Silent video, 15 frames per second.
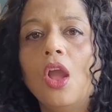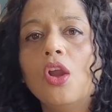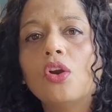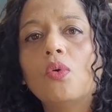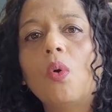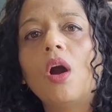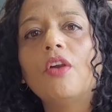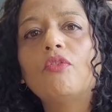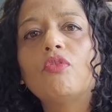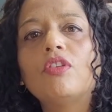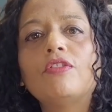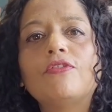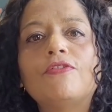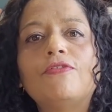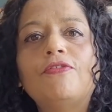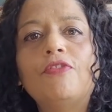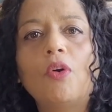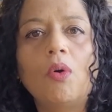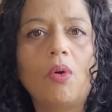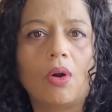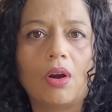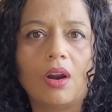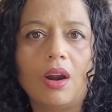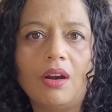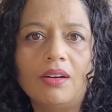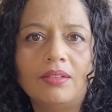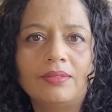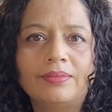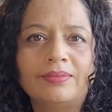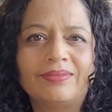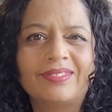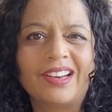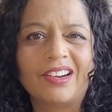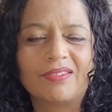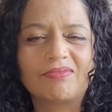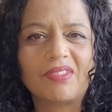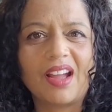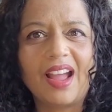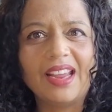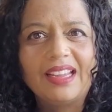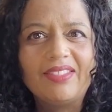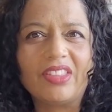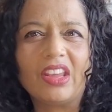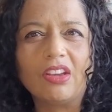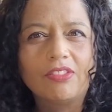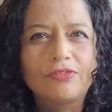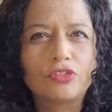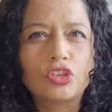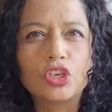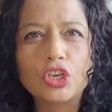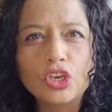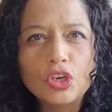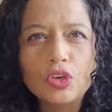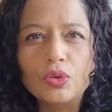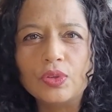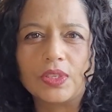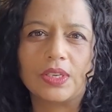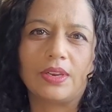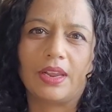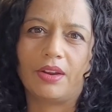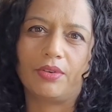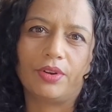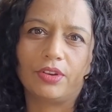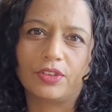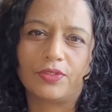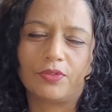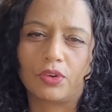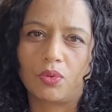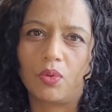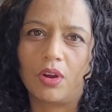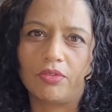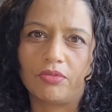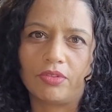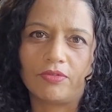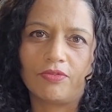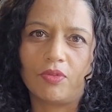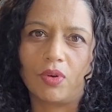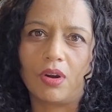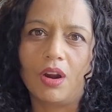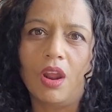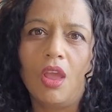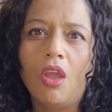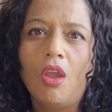Quadrant four, there, I can think of two scenarios for quadrant four.